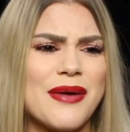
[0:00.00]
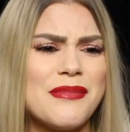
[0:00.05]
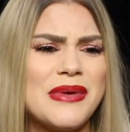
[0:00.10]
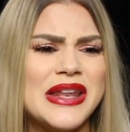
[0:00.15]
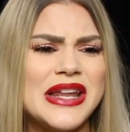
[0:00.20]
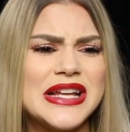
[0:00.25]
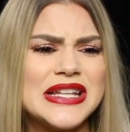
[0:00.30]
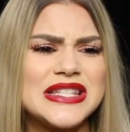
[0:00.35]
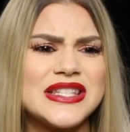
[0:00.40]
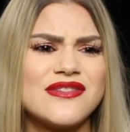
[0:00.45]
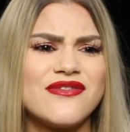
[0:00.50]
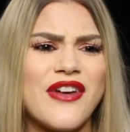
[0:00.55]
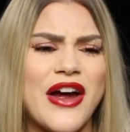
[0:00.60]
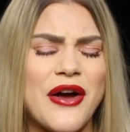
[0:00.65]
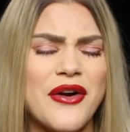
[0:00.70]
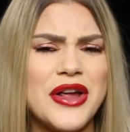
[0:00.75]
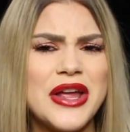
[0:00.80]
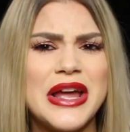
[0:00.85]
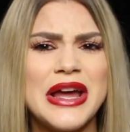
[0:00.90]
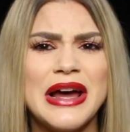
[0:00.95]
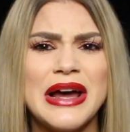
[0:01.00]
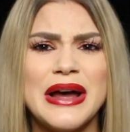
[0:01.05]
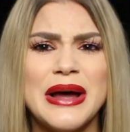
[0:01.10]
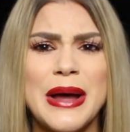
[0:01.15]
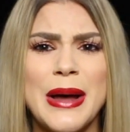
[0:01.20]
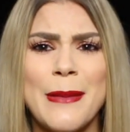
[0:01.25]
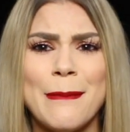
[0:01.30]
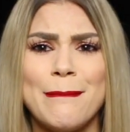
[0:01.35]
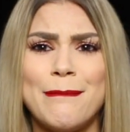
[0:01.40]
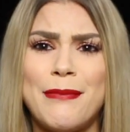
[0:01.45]
I mean, it's very
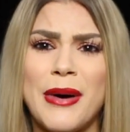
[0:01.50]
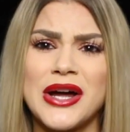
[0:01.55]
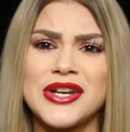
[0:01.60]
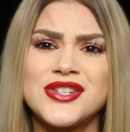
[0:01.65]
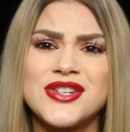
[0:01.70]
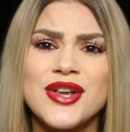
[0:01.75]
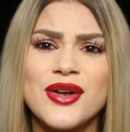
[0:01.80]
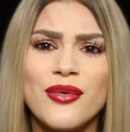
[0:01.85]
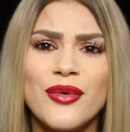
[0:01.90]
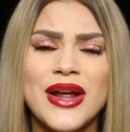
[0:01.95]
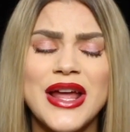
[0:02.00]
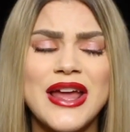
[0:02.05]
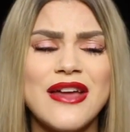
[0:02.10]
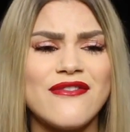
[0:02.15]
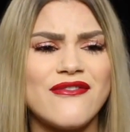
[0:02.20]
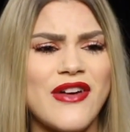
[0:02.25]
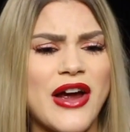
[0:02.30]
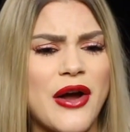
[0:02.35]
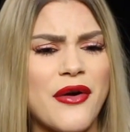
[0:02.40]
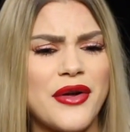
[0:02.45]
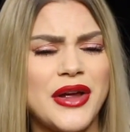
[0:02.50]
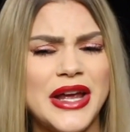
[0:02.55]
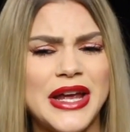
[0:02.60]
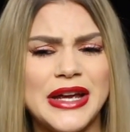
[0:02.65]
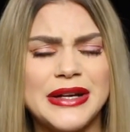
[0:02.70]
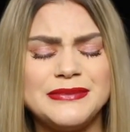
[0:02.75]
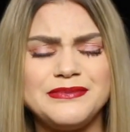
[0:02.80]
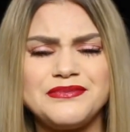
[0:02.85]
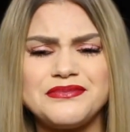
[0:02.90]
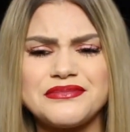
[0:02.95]
buttery,
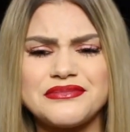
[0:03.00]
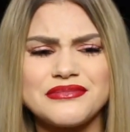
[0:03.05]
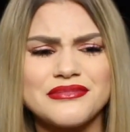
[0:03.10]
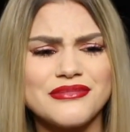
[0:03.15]
very